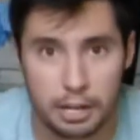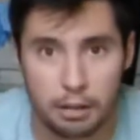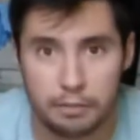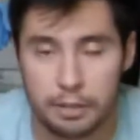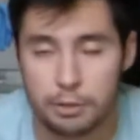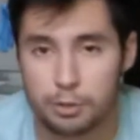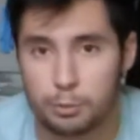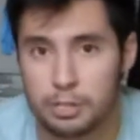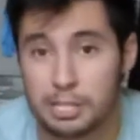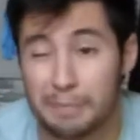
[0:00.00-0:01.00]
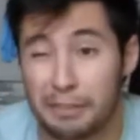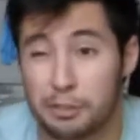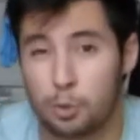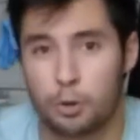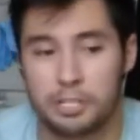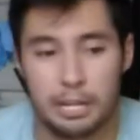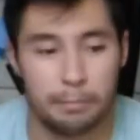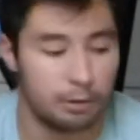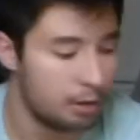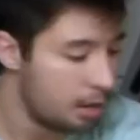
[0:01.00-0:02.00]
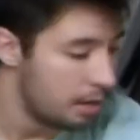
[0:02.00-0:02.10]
I got on the videos was about the torque damper.